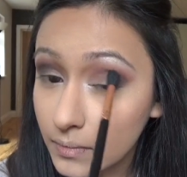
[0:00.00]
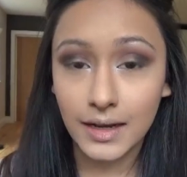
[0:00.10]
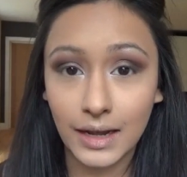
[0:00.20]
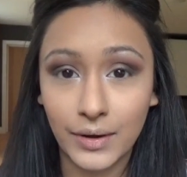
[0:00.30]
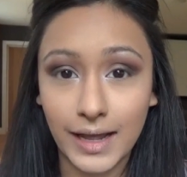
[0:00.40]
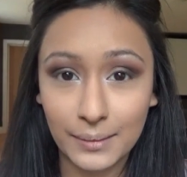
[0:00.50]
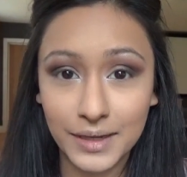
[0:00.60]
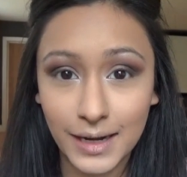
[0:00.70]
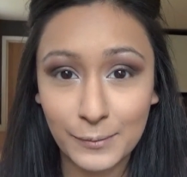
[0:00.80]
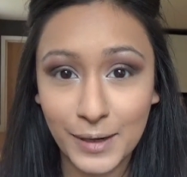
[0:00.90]
Now I am
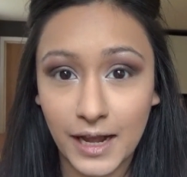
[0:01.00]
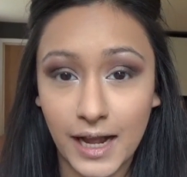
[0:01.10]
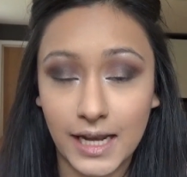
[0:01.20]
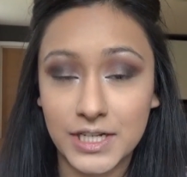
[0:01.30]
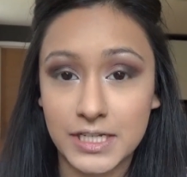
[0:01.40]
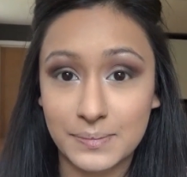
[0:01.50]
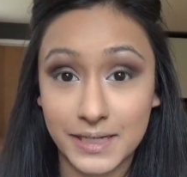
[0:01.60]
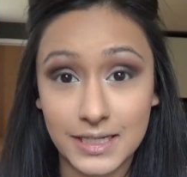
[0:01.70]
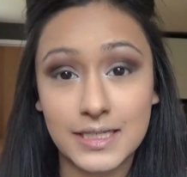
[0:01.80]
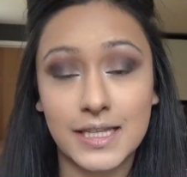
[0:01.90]
going to apply eyelashes
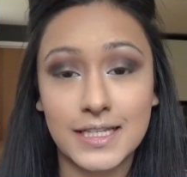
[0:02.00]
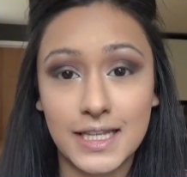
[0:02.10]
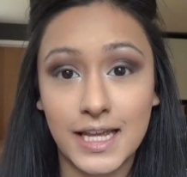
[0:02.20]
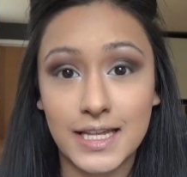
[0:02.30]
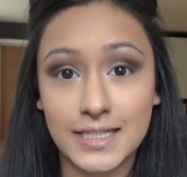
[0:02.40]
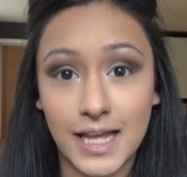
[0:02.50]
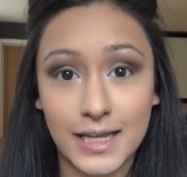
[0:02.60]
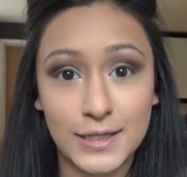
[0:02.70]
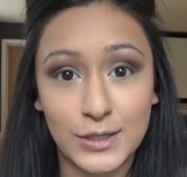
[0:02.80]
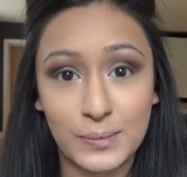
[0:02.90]
because this is
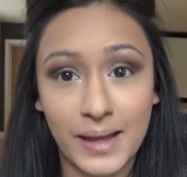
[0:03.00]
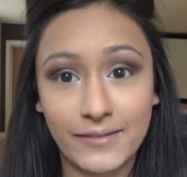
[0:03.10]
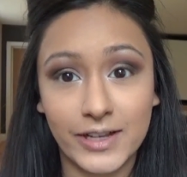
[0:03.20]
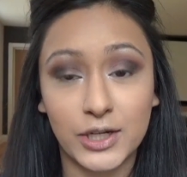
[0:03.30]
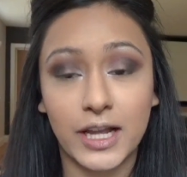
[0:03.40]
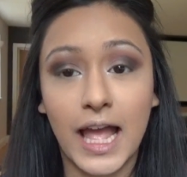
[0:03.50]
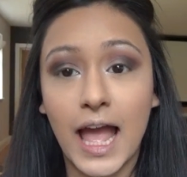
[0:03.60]
a super heavy look.